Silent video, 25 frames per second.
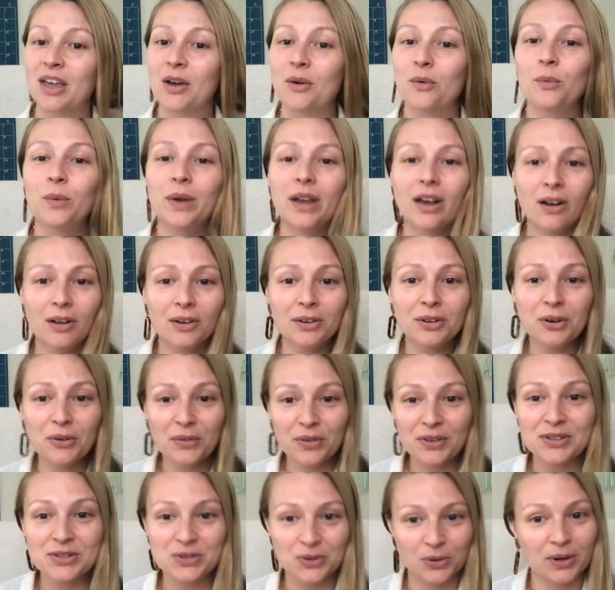We all know
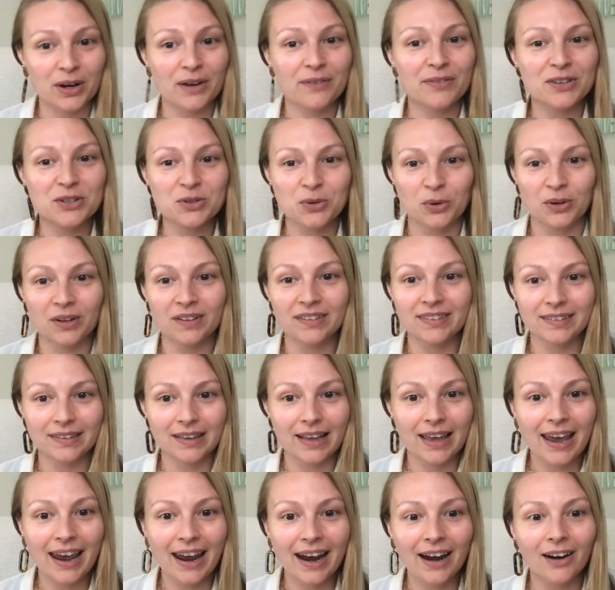the story of the tortoise and
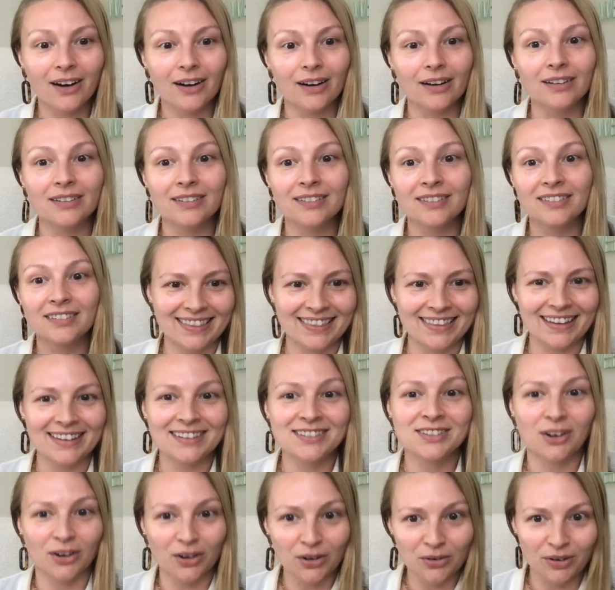the hare. They
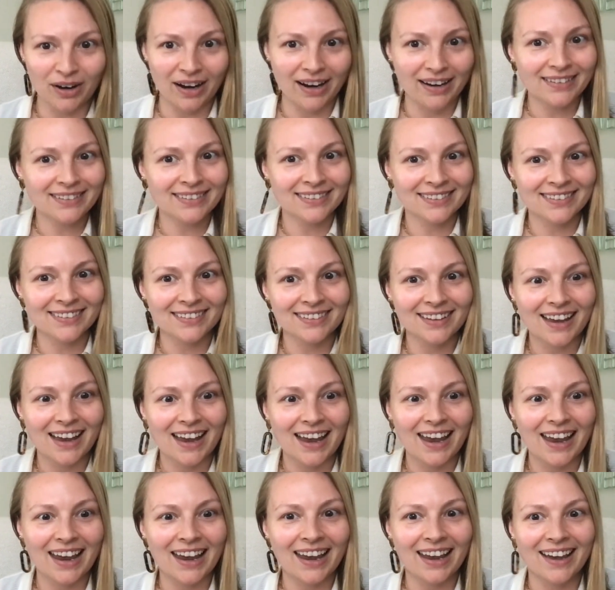start a race
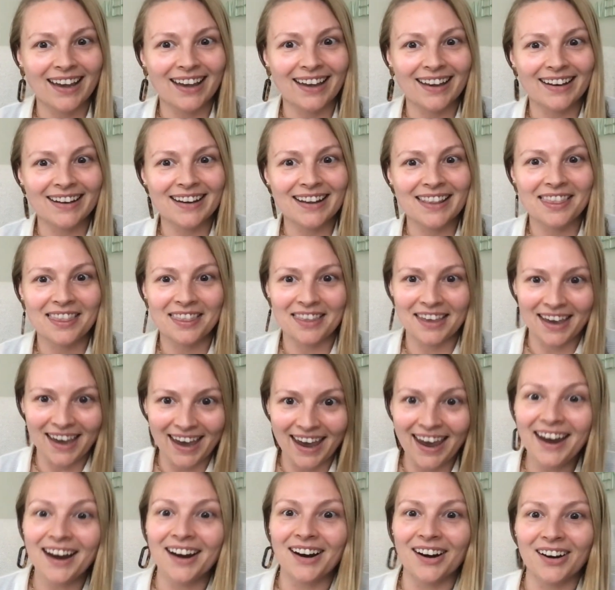and the
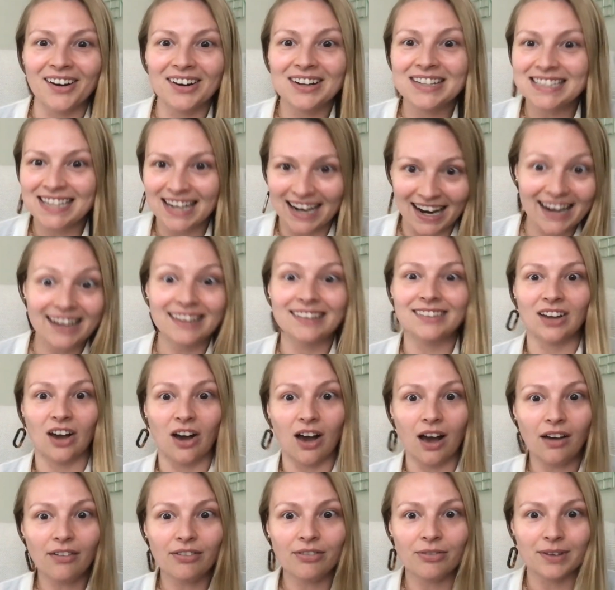hare takes
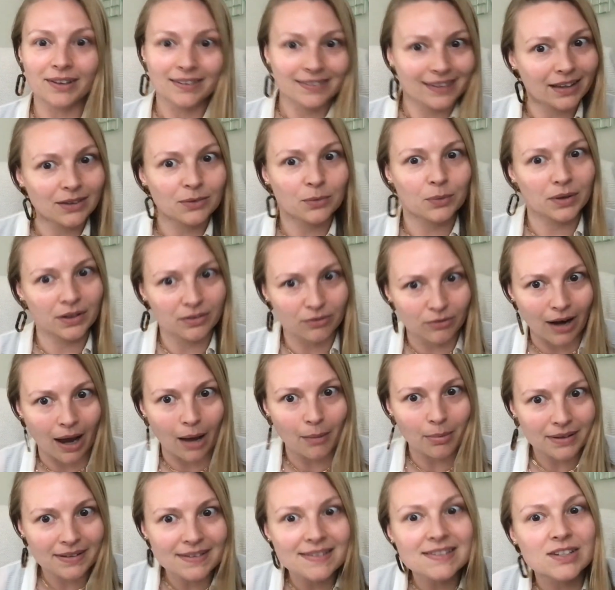off because that's what
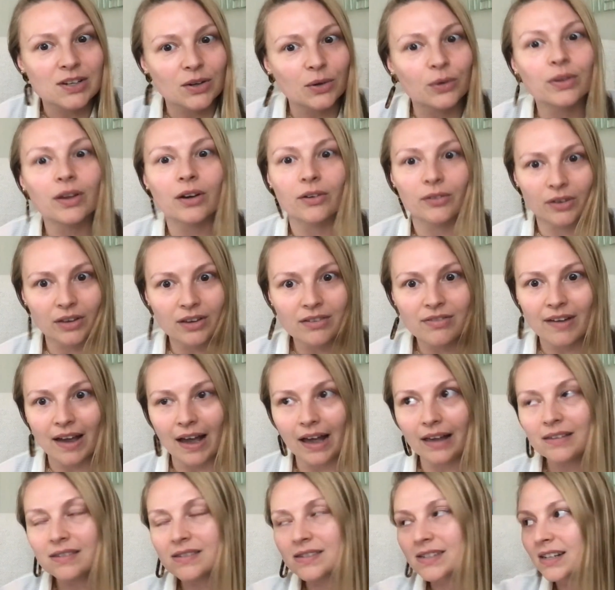rabbits do. They're really
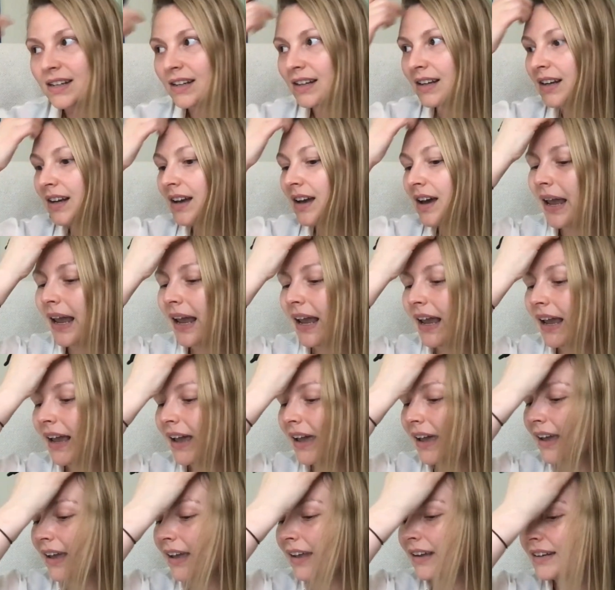fast.
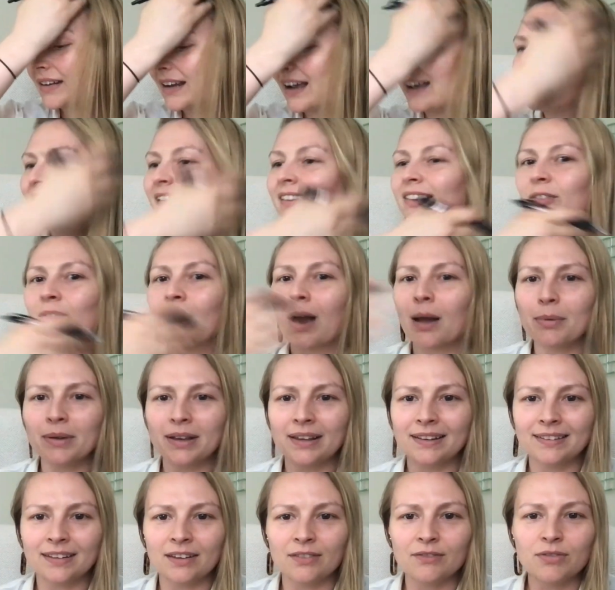And I think the rabbit
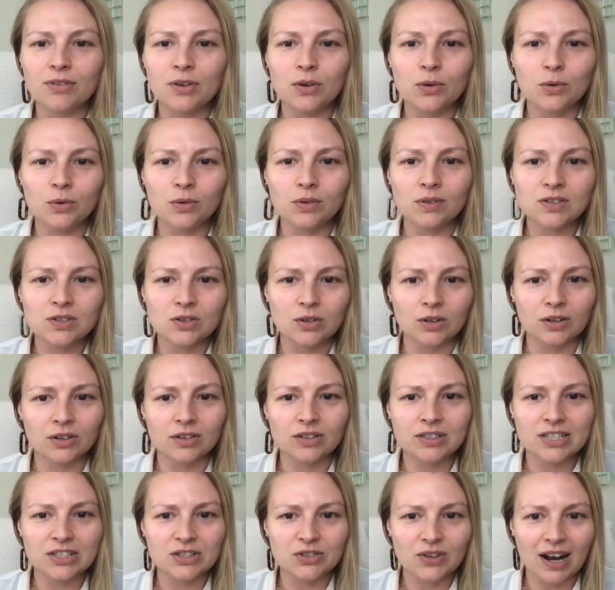gets confused or
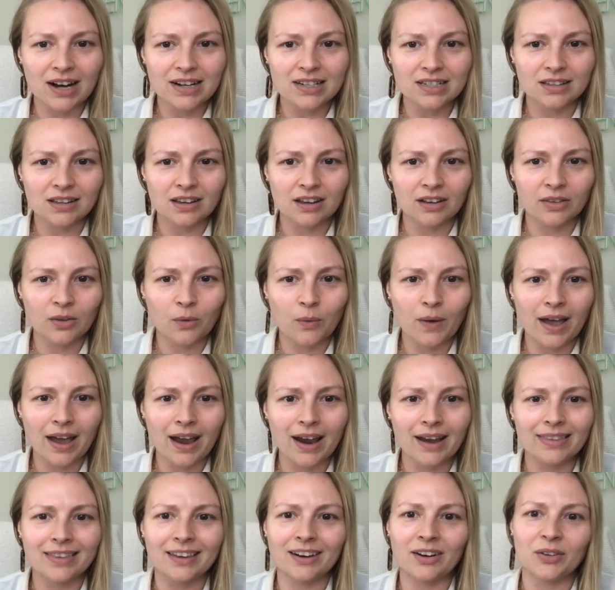distracted along the
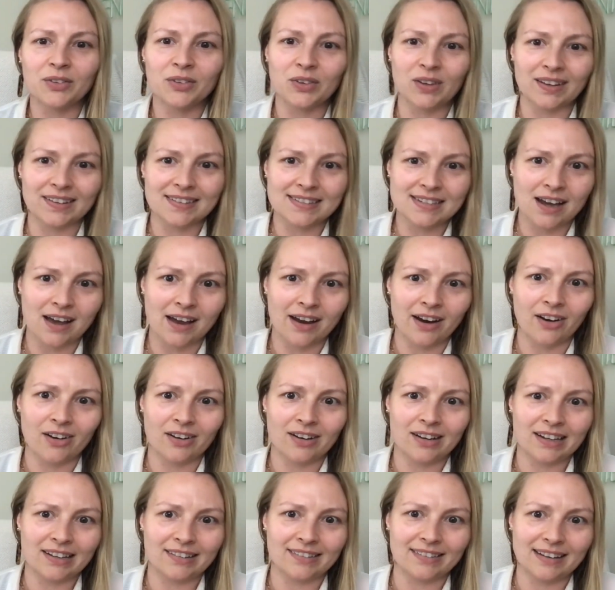way and then also gets tired
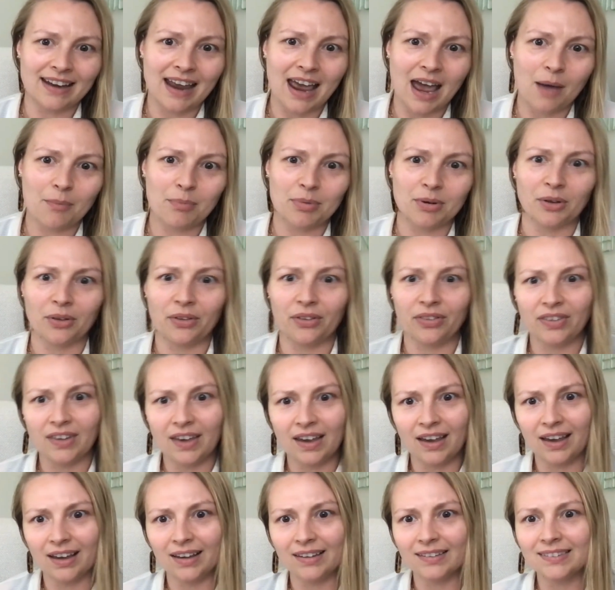and needs a nap and all the
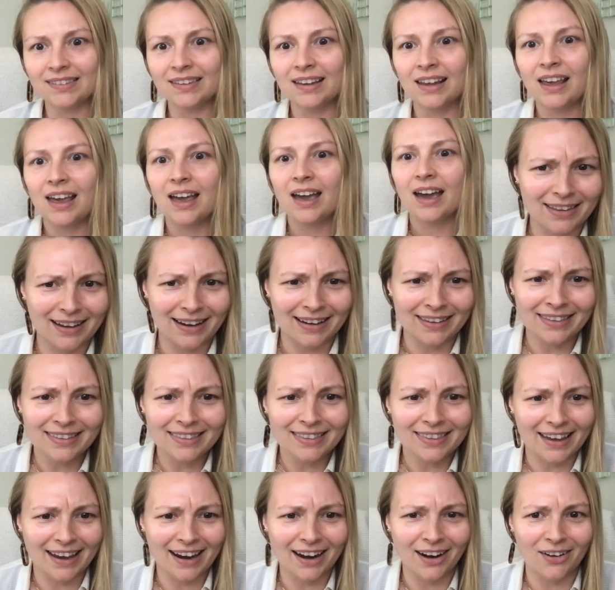things. I
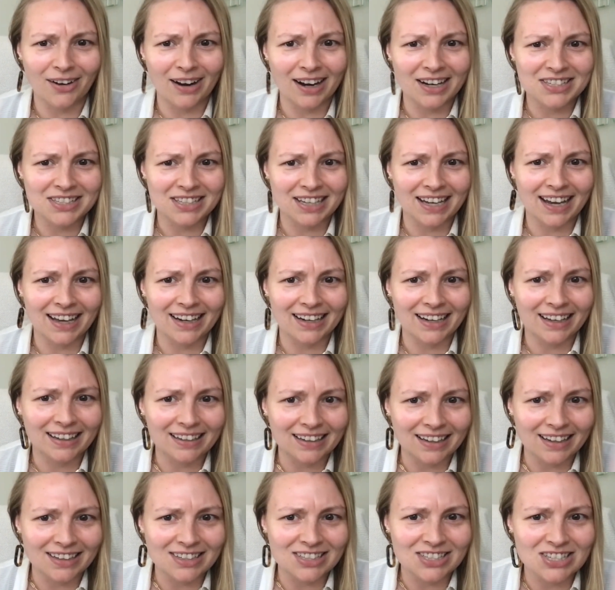think the hare actually had
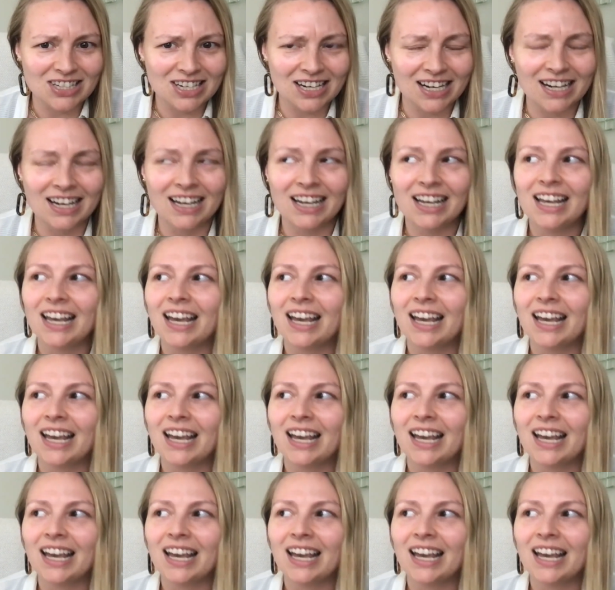ADHD.